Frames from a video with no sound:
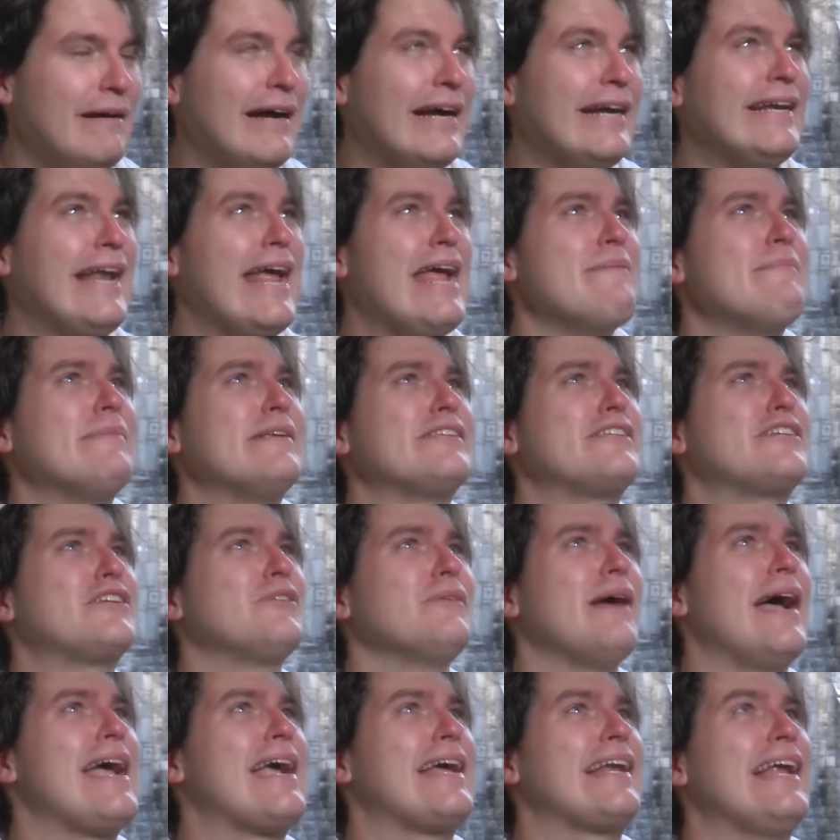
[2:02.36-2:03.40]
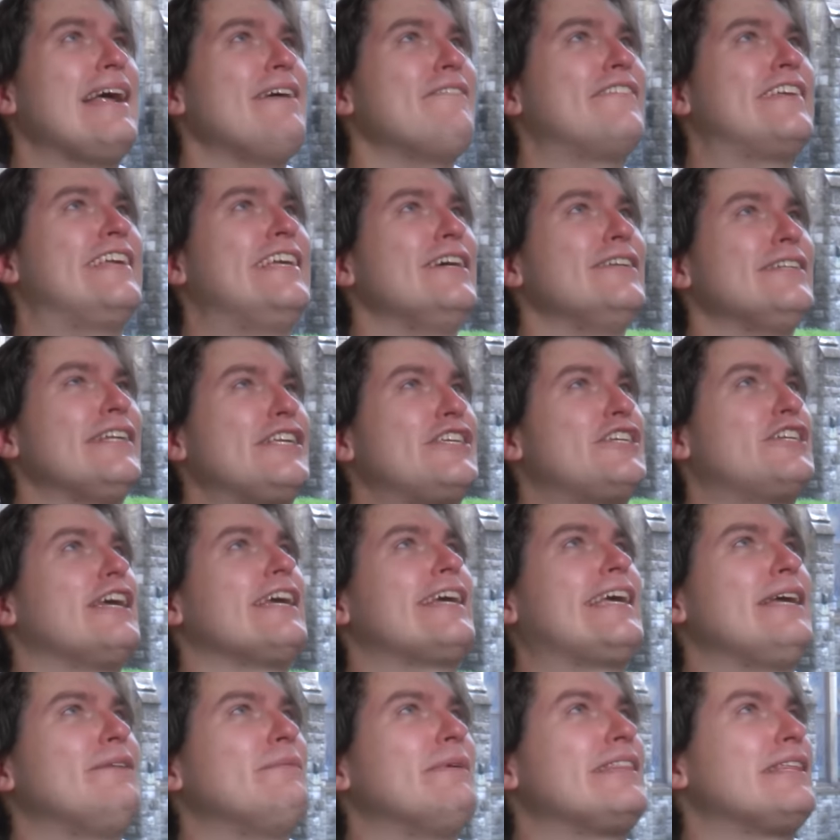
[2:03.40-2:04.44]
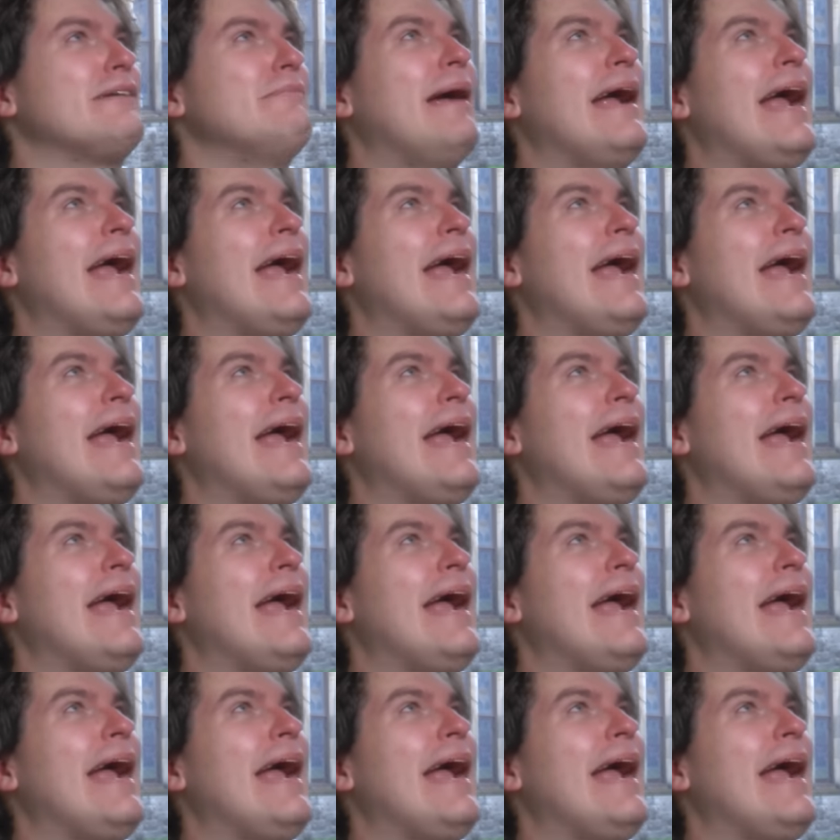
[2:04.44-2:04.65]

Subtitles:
My name is Greg, and I've killed a chicken with a